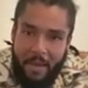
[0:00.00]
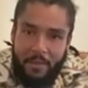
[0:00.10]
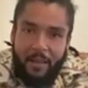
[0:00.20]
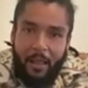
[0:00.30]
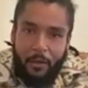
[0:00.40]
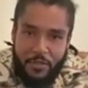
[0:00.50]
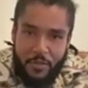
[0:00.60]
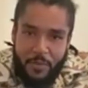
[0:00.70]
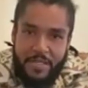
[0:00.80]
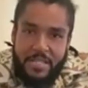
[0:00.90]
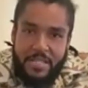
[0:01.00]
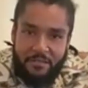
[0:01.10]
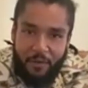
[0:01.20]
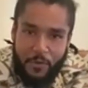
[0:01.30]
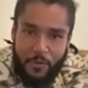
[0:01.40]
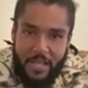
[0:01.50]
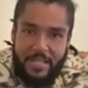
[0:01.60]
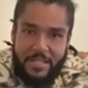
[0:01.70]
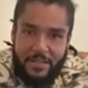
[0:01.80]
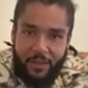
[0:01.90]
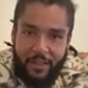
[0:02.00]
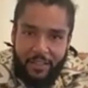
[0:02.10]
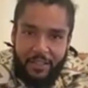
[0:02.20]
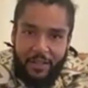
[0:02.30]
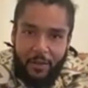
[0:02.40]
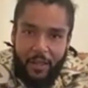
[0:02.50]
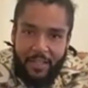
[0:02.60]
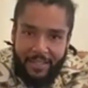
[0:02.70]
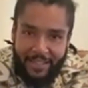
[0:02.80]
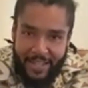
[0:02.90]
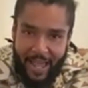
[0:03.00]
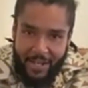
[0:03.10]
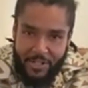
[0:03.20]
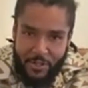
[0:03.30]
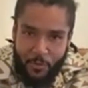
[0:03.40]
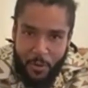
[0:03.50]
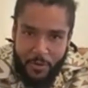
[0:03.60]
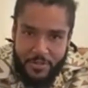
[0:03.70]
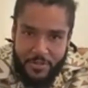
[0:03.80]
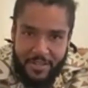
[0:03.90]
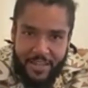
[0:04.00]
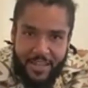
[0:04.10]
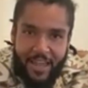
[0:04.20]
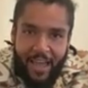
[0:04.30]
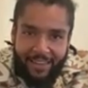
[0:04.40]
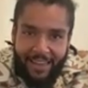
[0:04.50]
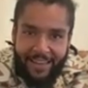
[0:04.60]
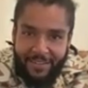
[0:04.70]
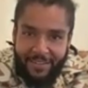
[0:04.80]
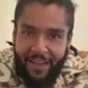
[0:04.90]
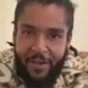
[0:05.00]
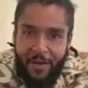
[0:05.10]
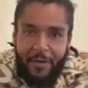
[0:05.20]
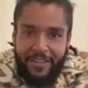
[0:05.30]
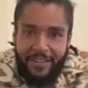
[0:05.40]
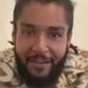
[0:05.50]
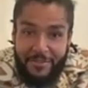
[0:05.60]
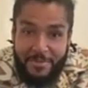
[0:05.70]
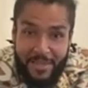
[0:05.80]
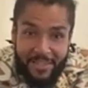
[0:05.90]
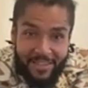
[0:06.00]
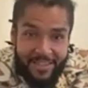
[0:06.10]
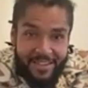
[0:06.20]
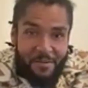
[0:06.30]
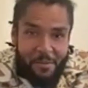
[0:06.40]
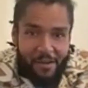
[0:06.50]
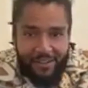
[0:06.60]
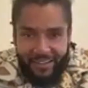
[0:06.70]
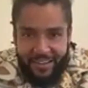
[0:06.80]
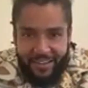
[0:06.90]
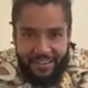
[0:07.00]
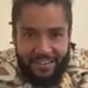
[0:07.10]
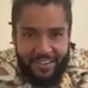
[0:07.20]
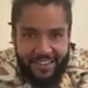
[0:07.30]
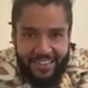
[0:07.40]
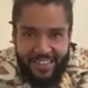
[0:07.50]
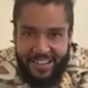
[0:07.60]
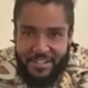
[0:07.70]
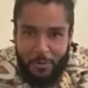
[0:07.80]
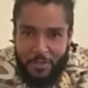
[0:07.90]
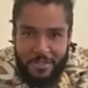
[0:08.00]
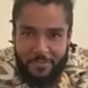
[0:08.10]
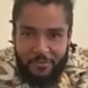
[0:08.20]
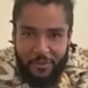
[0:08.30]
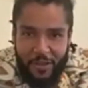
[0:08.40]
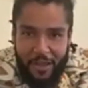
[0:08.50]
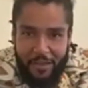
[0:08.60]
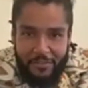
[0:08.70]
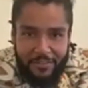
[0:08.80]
lulls you into this false sense of like, like connection almost. And then you're like, oh, he loves me. But, I just want some food out of you.